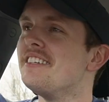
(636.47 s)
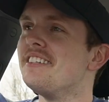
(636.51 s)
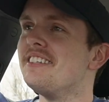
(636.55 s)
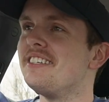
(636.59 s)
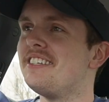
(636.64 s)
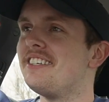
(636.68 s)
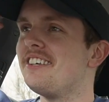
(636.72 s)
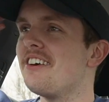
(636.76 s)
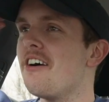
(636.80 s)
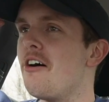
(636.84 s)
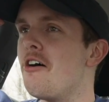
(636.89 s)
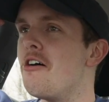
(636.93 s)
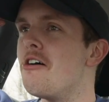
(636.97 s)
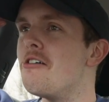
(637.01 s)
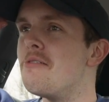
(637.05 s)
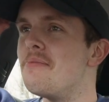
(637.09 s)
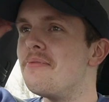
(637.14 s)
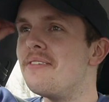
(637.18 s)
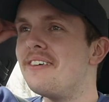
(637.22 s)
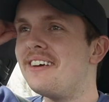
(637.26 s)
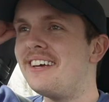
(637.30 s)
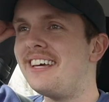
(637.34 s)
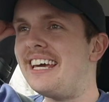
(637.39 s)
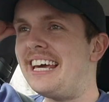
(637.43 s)
Show
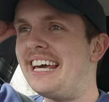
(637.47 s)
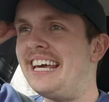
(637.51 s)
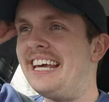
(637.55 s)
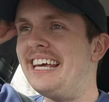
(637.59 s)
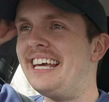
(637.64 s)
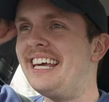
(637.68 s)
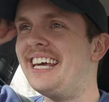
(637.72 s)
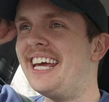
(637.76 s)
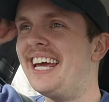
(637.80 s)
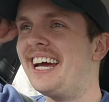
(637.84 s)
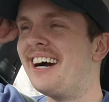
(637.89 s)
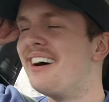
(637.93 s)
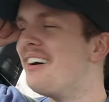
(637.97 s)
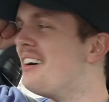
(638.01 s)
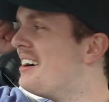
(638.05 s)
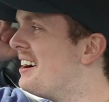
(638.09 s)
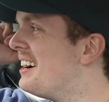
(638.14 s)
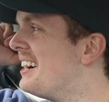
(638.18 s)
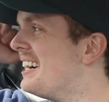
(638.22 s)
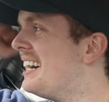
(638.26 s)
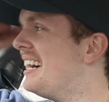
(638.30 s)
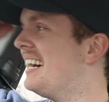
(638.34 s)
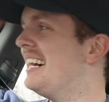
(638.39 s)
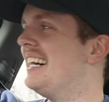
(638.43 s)
me
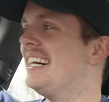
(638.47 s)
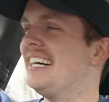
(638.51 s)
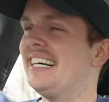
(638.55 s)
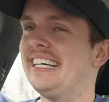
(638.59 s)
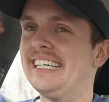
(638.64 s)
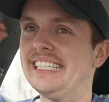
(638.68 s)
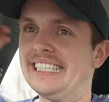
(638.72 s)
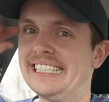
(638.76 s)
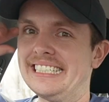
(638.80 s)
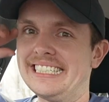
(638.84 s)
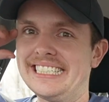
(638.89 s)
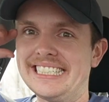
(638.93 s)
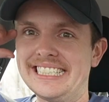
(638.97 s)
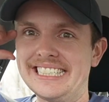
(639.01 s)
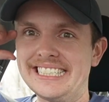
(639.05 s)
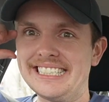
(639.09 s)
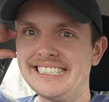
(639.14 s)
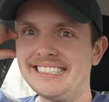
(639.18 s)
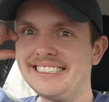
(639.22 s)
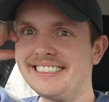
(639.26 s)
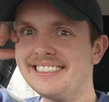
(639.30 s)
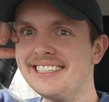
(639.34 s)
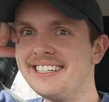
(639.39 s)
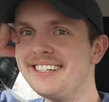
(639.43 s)
your
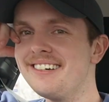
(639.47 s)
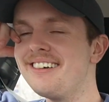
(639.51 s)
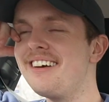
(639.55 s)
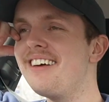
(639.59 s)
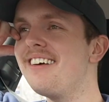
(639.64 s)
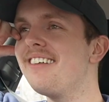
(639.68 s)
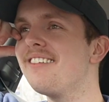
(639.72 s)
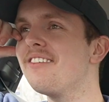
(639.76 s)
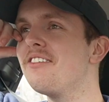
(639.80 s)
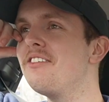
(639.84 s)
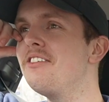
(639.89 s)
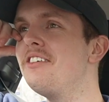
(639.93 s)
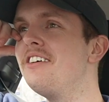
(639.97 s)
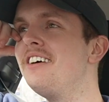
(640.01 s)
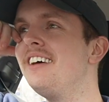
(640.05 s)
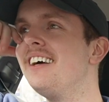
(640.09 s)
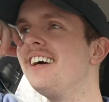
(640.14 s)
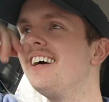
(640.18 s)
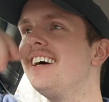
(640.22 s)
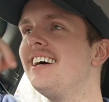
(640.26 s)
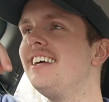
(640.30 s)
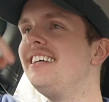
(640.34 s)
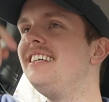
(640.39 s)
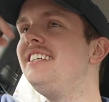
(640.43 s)
reason what
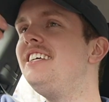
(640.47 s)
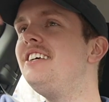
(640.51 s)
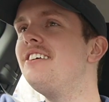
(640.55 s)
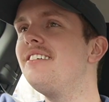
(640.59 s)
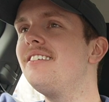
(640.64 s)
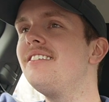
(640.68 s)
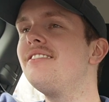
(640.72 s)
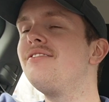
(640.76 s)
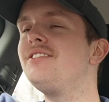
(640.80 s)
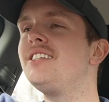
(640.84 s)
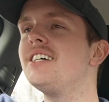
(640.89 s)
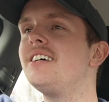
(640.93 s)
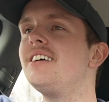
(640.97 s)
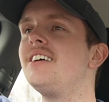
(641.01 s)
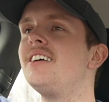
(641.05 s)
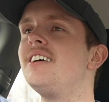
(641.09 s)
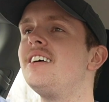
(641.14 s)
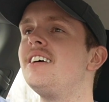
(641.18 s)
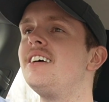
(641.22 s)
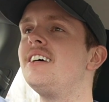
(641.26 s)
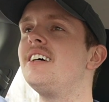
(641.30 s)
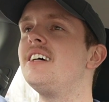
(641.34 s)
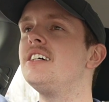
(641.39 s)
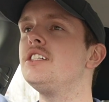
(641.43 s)
you've
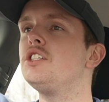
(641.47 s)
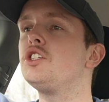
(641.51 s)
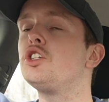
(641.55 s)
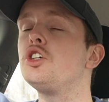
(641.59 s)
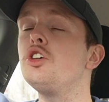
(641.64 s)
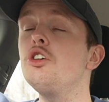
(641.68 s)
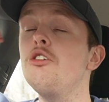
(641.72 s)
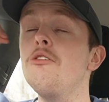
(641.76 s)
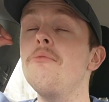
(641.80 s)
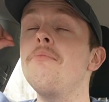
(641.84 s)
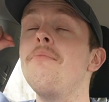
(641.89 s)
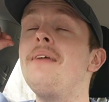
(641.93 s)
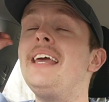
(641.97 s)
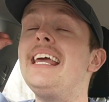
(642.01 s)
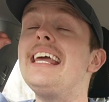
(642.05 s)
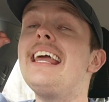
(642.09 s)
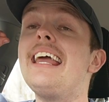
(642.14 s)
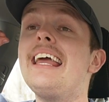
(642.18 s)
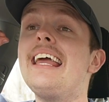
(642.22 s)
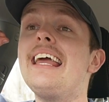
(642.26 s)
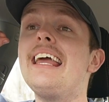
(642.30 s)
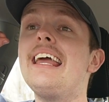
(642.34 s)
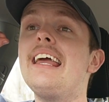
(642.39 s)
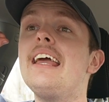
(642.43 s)
done to
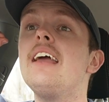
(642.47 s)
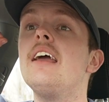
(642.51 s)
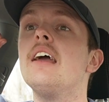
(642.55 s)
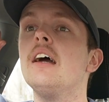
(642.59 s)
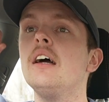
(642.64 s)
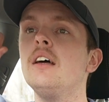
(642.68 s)
me.